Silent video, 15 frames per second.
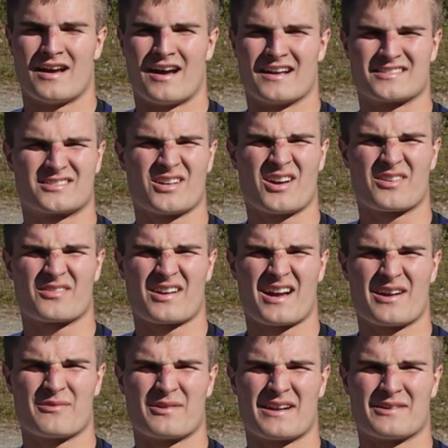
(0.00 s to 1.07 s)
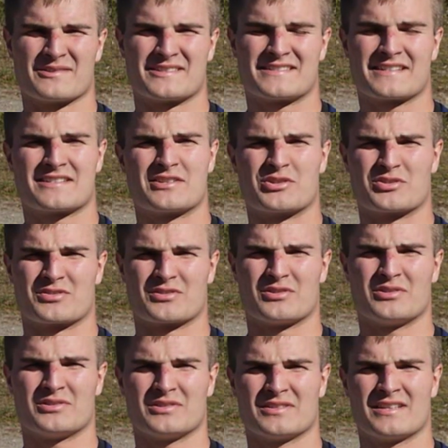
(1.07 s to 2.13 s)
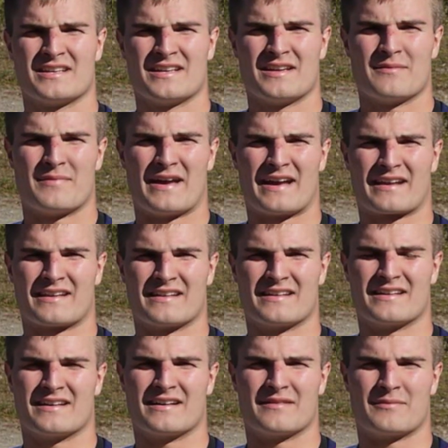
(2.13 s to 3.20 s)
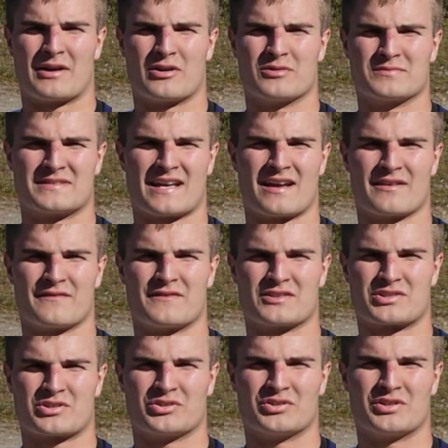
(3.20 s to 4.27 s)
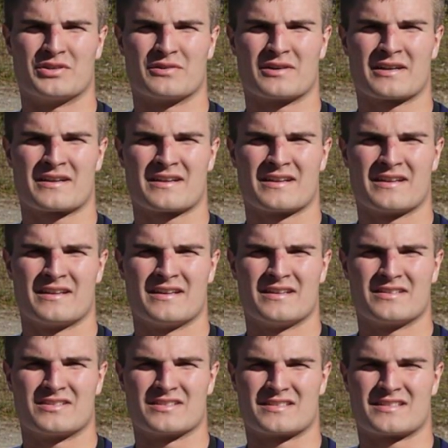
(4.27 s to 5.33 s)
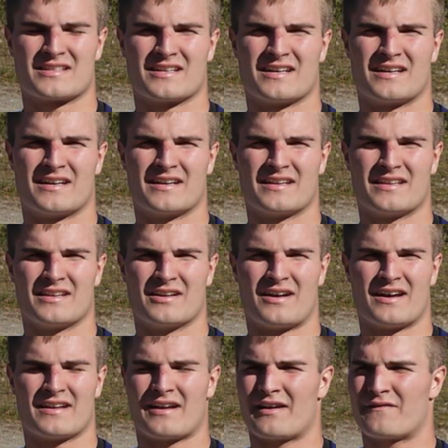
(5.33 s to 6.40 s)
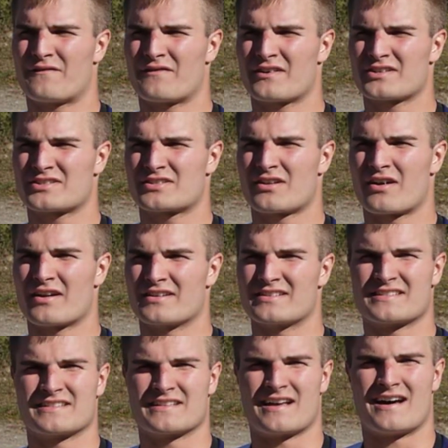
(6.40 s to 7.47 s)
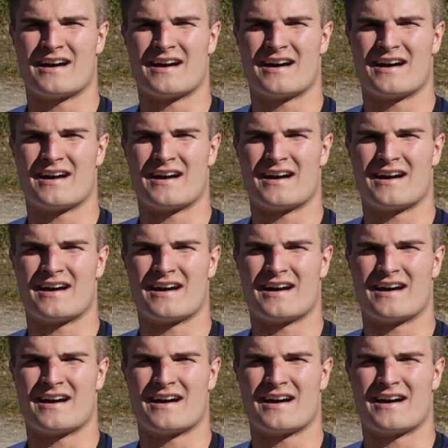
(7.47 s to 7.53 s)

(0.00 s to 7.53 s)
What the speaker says: I started riding when I was 6 years old, back in my hometown of Fishkill, New York. Just, I first started just as a